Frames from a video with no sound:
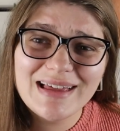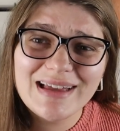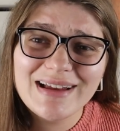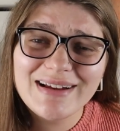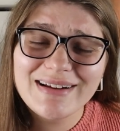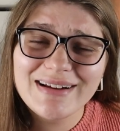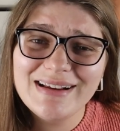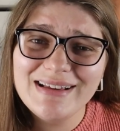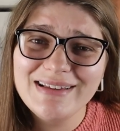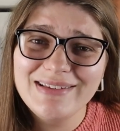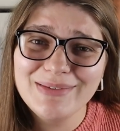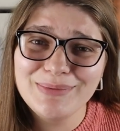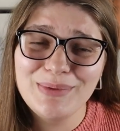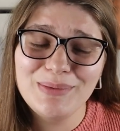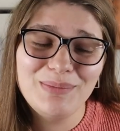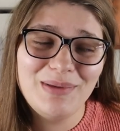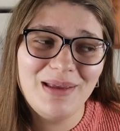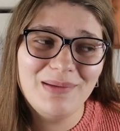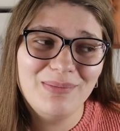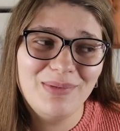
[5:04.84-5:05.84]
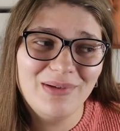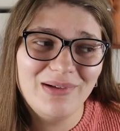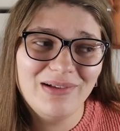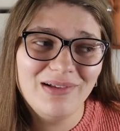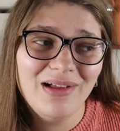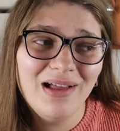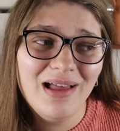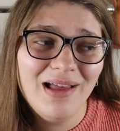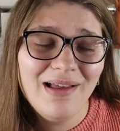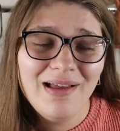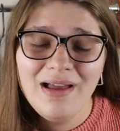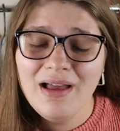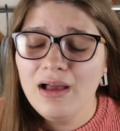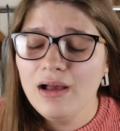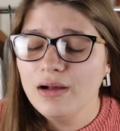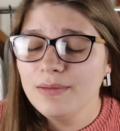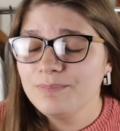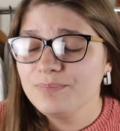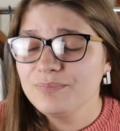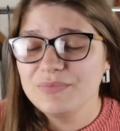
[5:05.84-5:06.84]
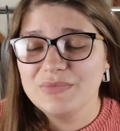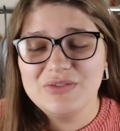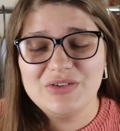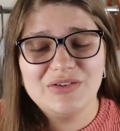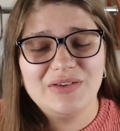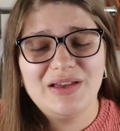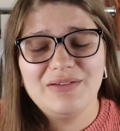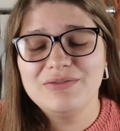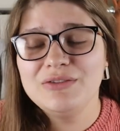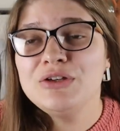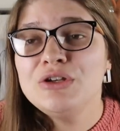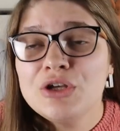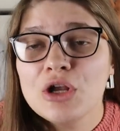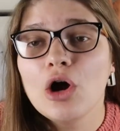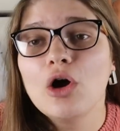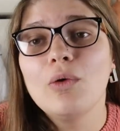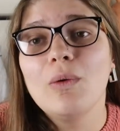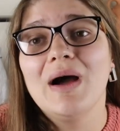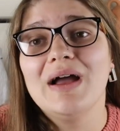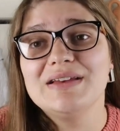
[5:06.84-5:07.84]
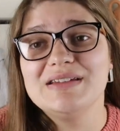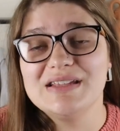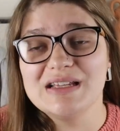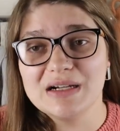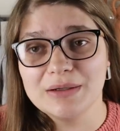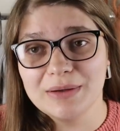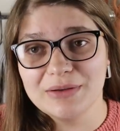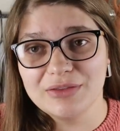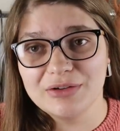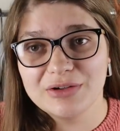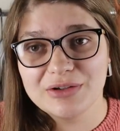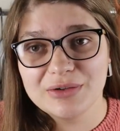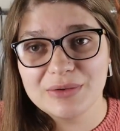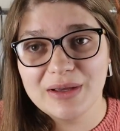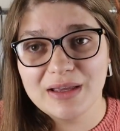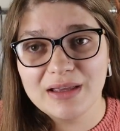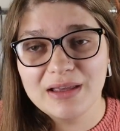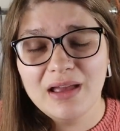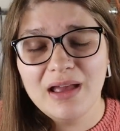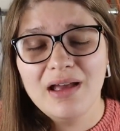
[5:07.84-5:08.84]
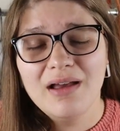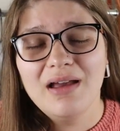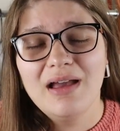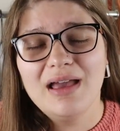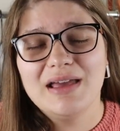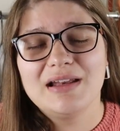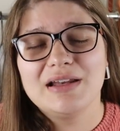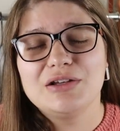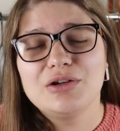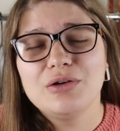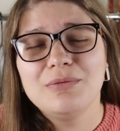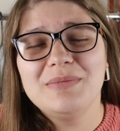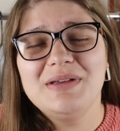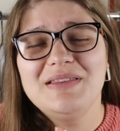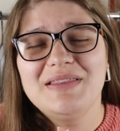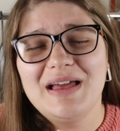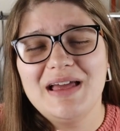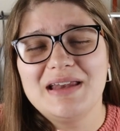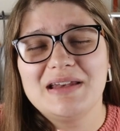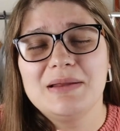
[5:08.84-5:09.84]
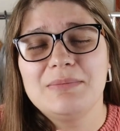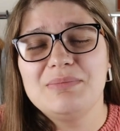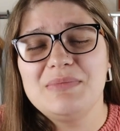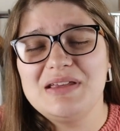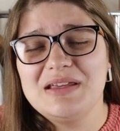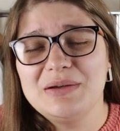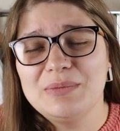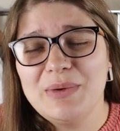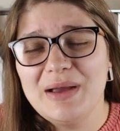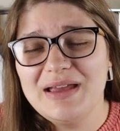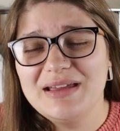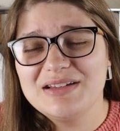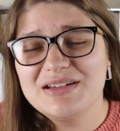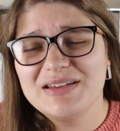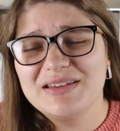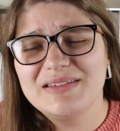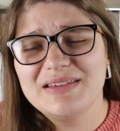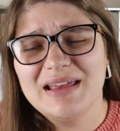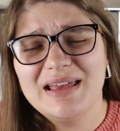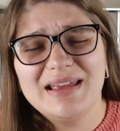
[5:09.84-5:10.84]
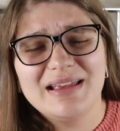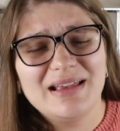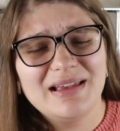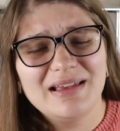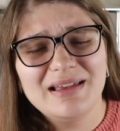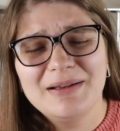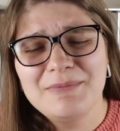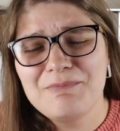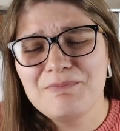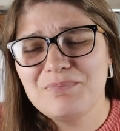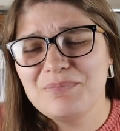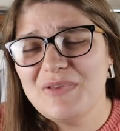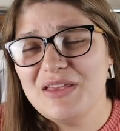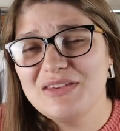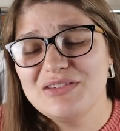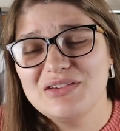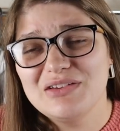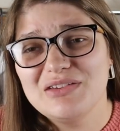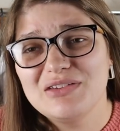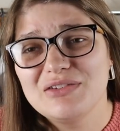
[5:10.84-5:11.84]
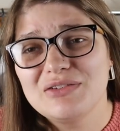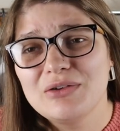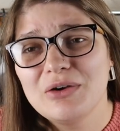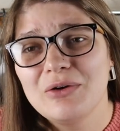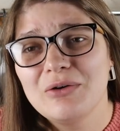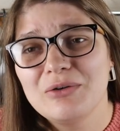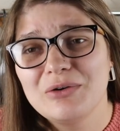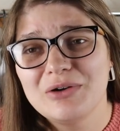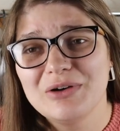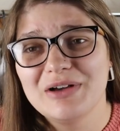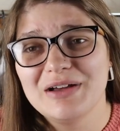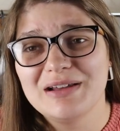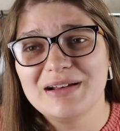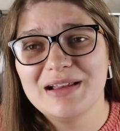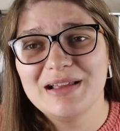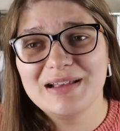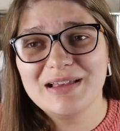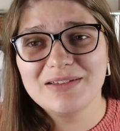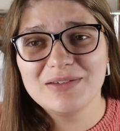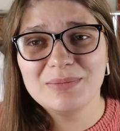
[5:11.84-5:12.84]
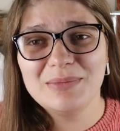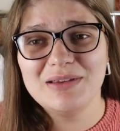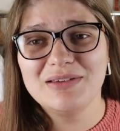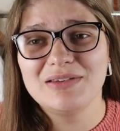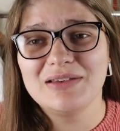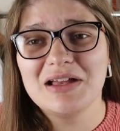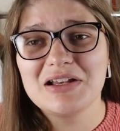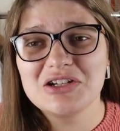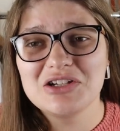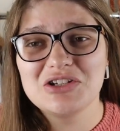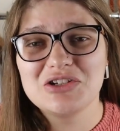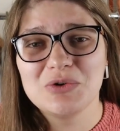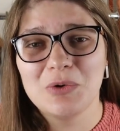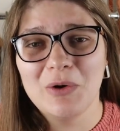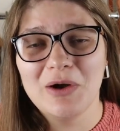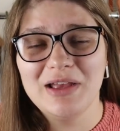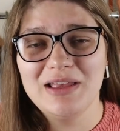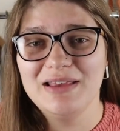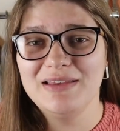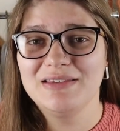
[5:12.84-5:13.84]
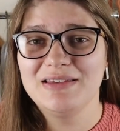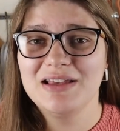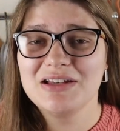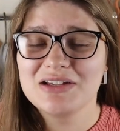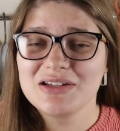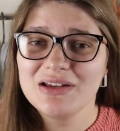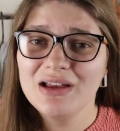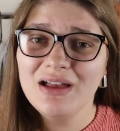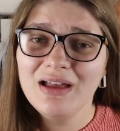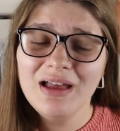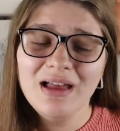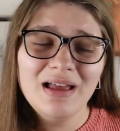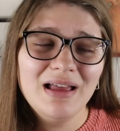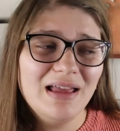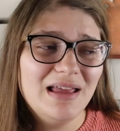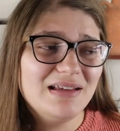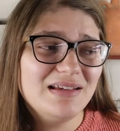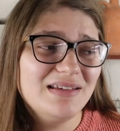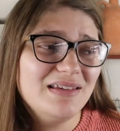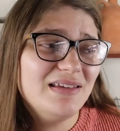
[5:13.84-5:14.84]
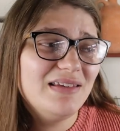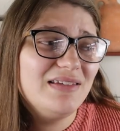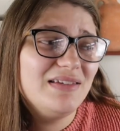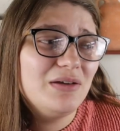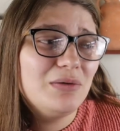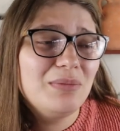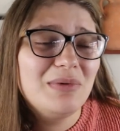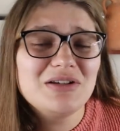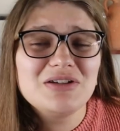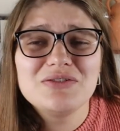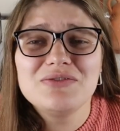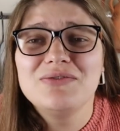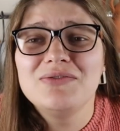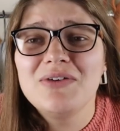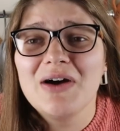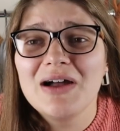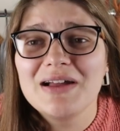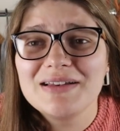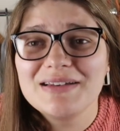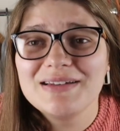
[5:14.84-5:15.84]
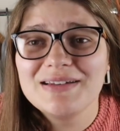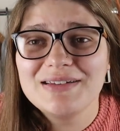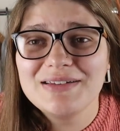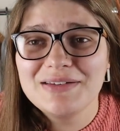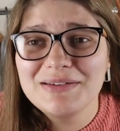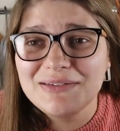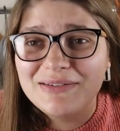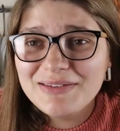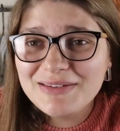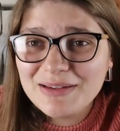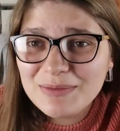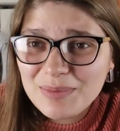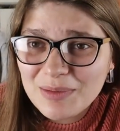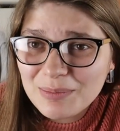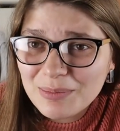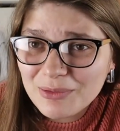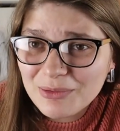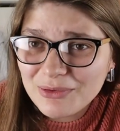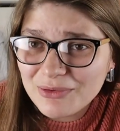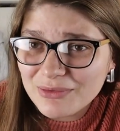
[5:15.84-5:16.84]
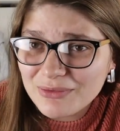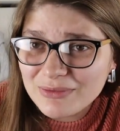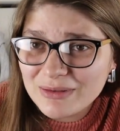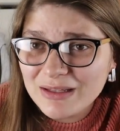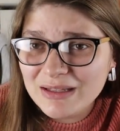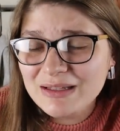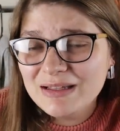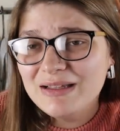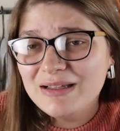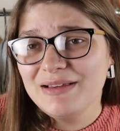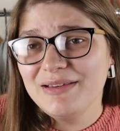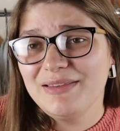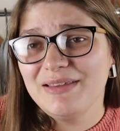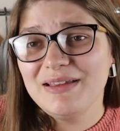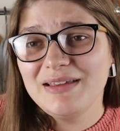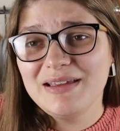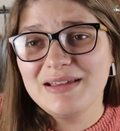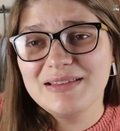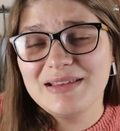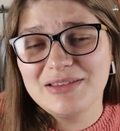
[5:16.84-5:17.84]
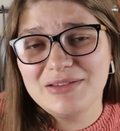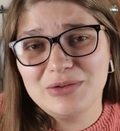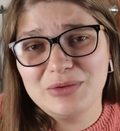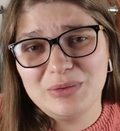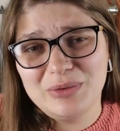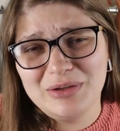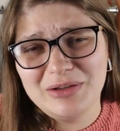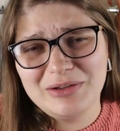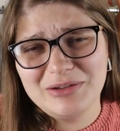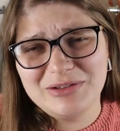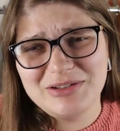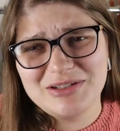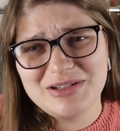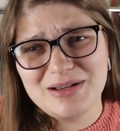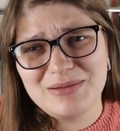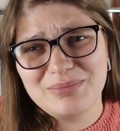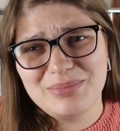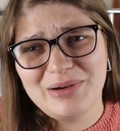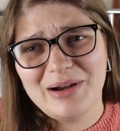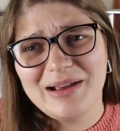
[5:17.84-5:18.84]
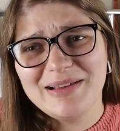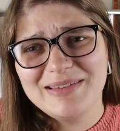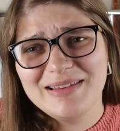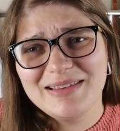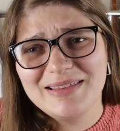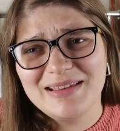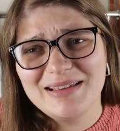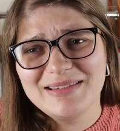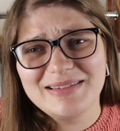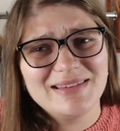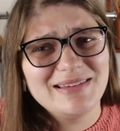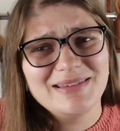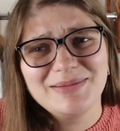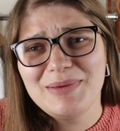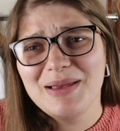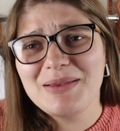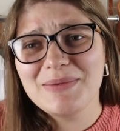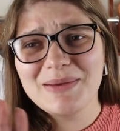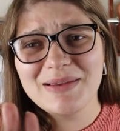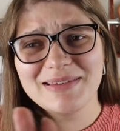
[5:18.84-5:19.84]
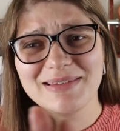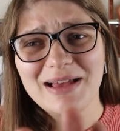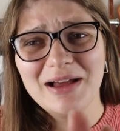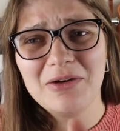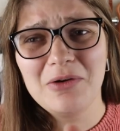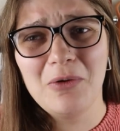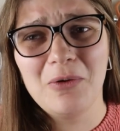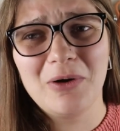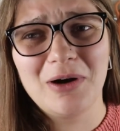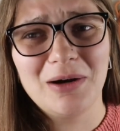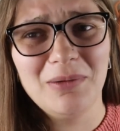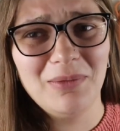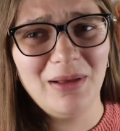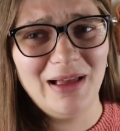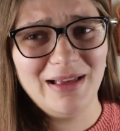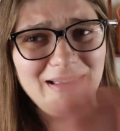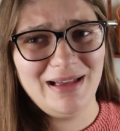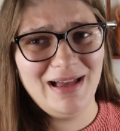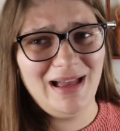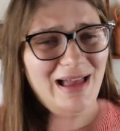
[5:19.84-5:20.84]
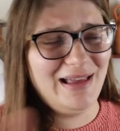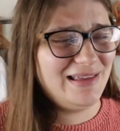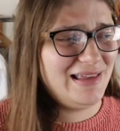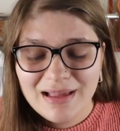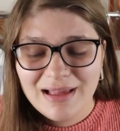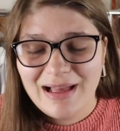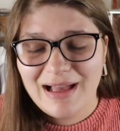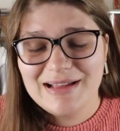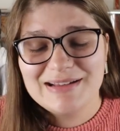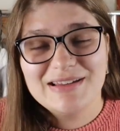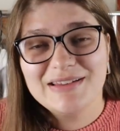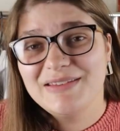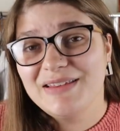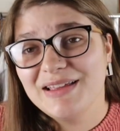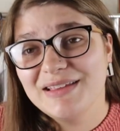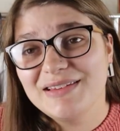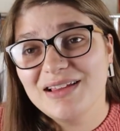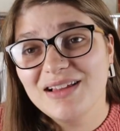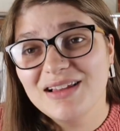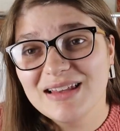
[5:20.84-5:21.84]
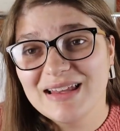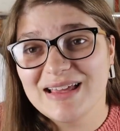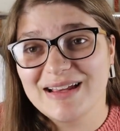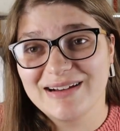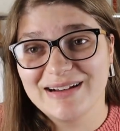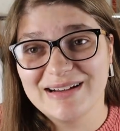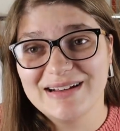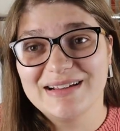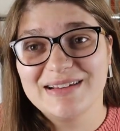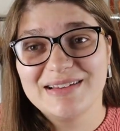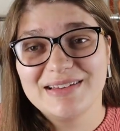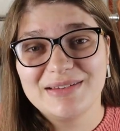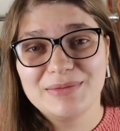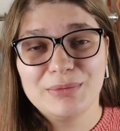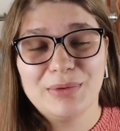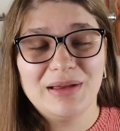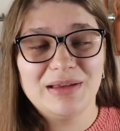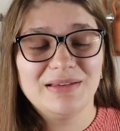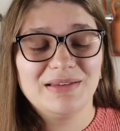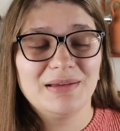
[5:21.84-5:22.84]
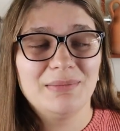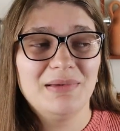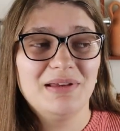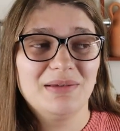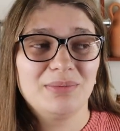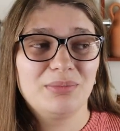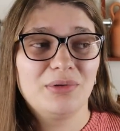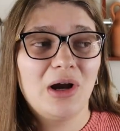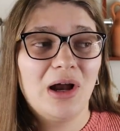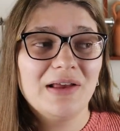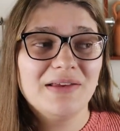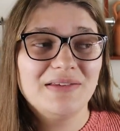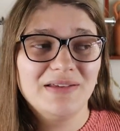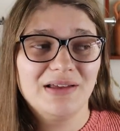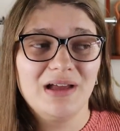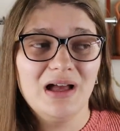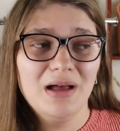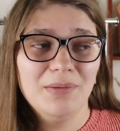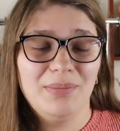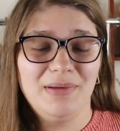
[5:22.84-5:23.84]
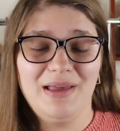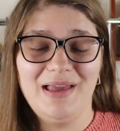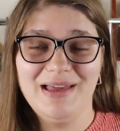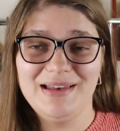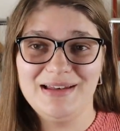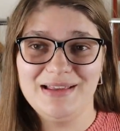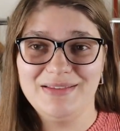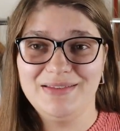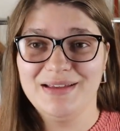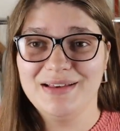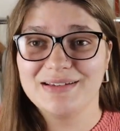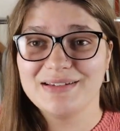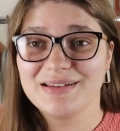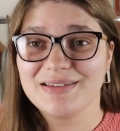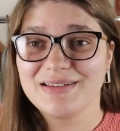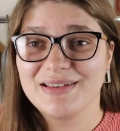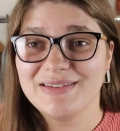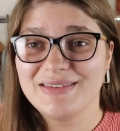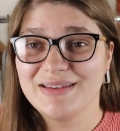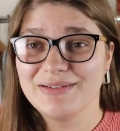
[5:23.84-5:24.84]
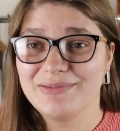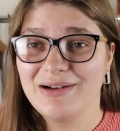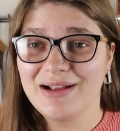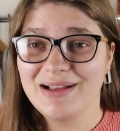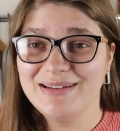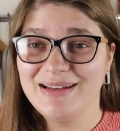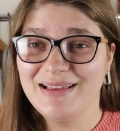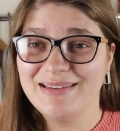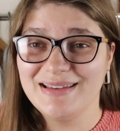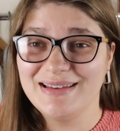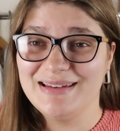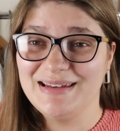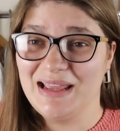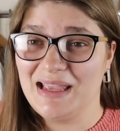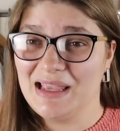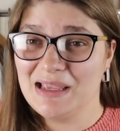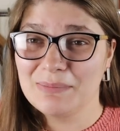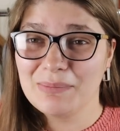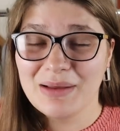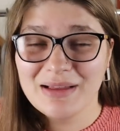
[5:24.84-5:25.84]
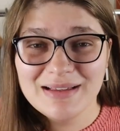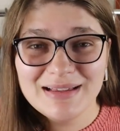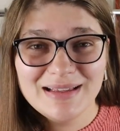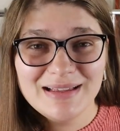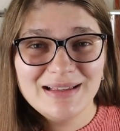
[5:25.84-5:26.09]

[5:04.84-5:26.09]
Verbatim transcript: hilarious when people just have no idea what they're doing. And I don't mean that in a mean way, just like, it's just so good. It gives me such joy and such, it just is so much fun to see people thinking that they're doing a good job pricing things. This makes me sound horrible. I, I just think it's hilarious when somebody's pricing up anything just because they recognize a name.